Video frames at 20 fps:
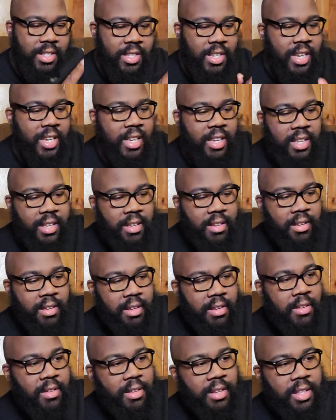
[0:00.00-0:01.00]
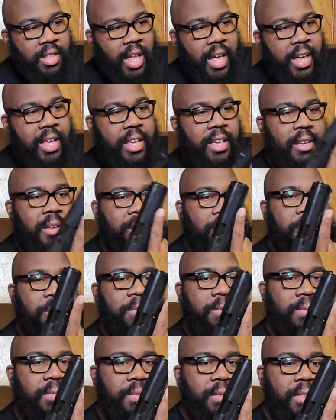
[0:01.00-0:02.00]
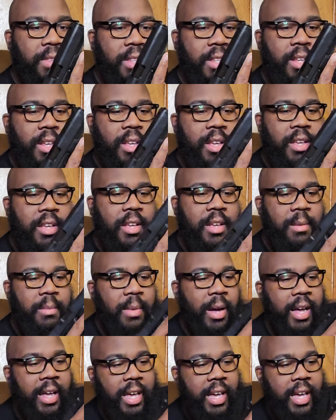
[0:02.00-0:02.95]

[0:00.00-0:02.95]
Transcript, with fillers: see, like my